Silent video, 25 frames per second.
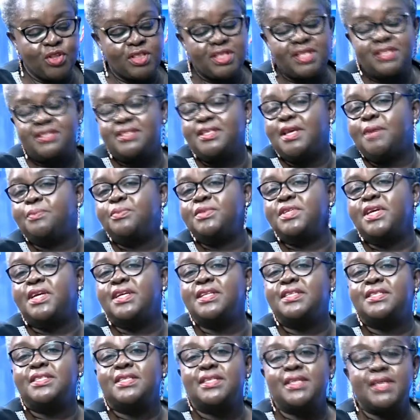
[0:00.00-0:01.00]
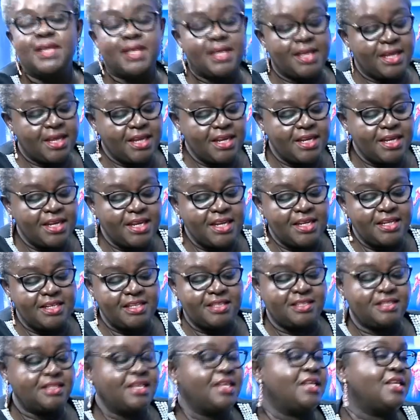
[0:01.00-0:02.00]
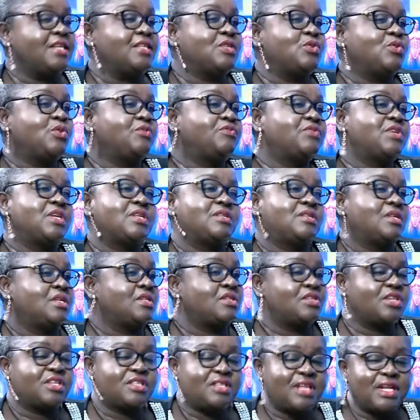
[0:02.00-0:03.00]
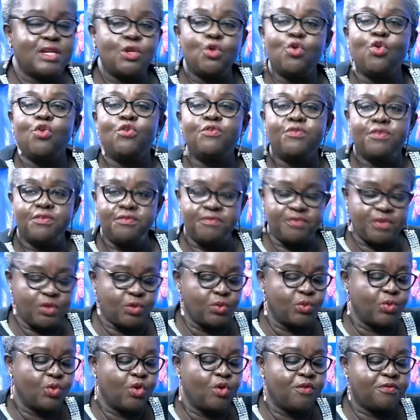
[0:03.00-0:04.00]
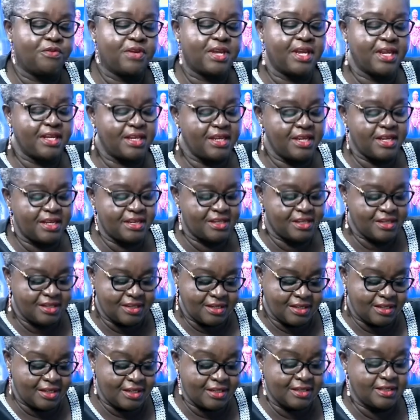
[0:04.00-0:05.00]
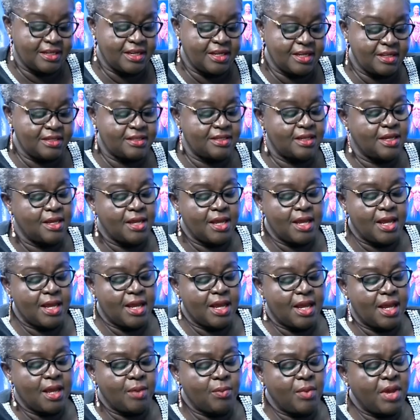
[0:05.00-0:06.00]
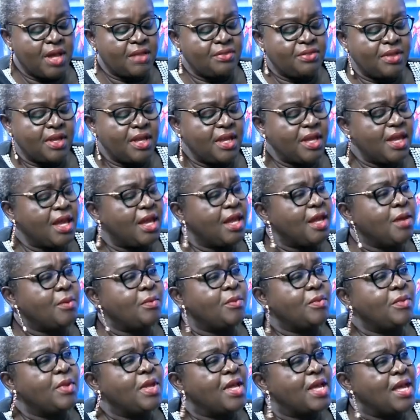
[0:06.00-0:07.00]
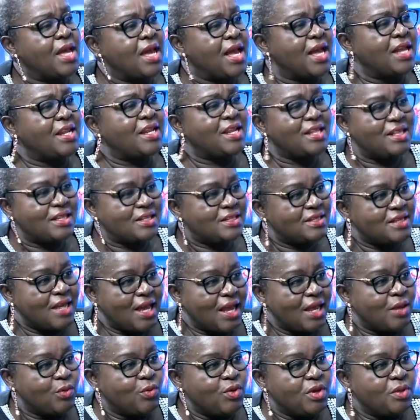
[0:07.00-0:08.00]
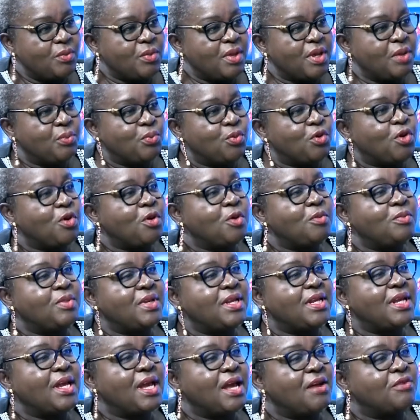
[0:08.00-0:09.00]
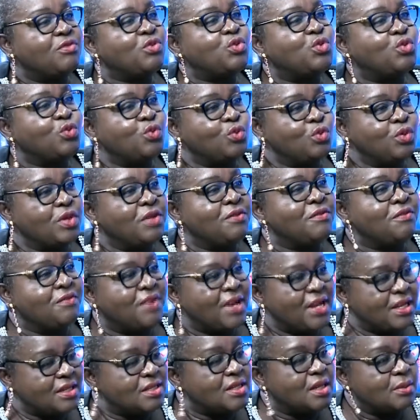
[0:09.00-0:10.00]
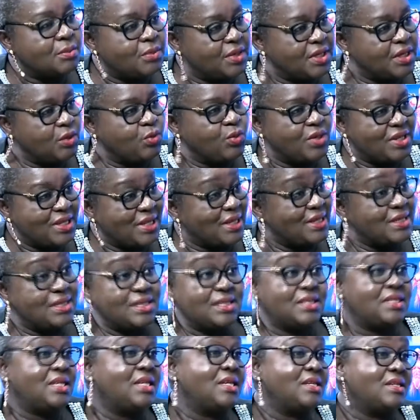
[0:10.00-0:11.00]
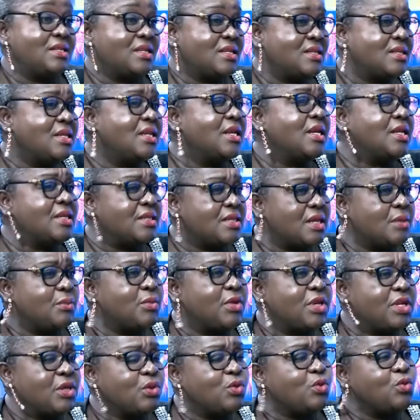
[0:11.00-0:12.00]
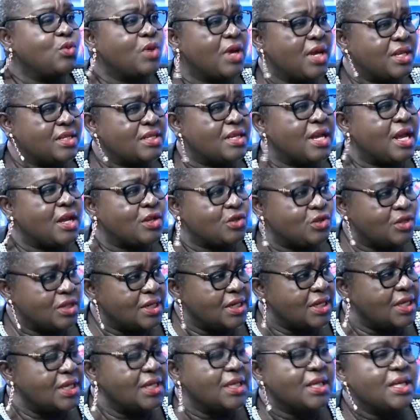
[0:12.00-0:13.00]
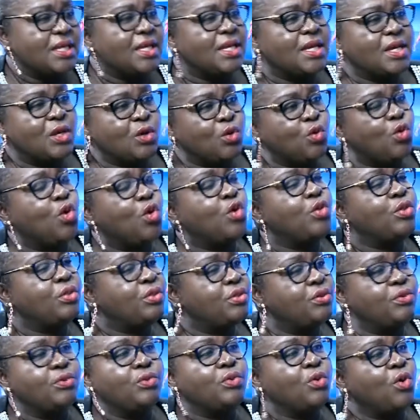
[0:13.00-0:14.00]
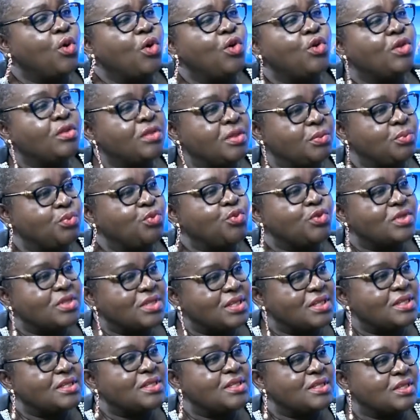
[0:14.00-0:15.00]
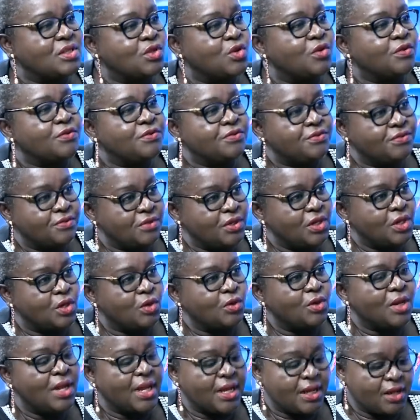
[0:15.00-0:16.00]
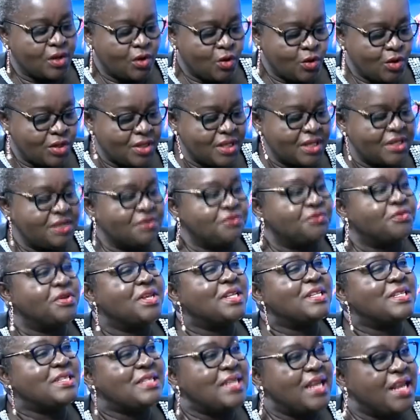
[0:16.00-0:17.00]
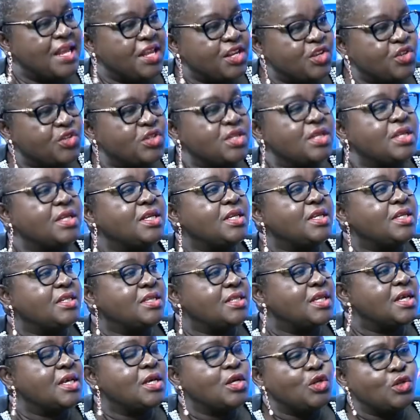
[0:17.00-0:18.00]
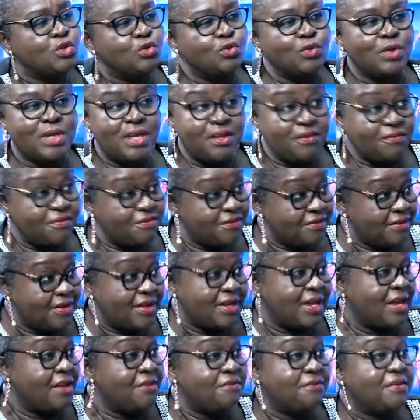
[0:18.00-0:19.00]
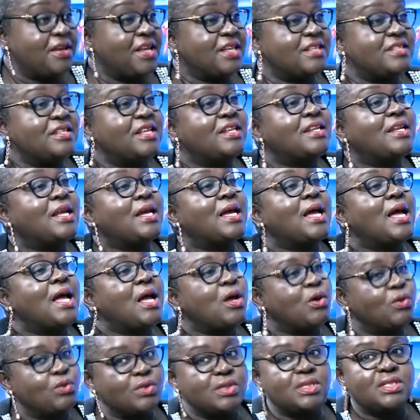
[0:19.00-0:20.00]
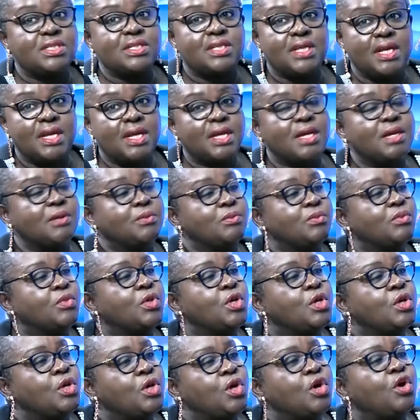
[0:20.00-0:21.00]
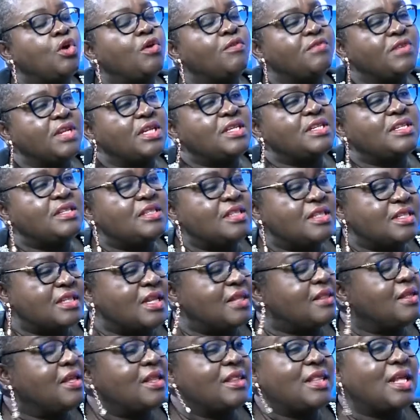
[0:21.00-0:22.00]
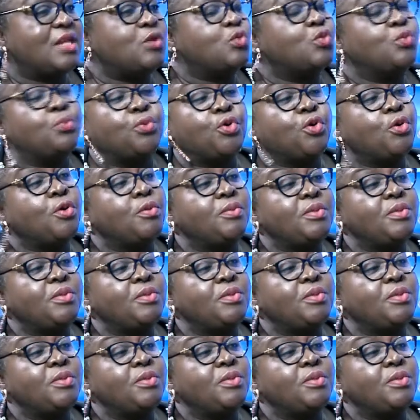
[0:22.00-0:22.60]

on the subject kidney disease. It's just an overview of kidney disease. I think another time we may probably have to invite somebody with the disease, isn't it? Somebody who has actually gone through all the processes of, like all the different stages, to give a first-hand account of the disease. I think that will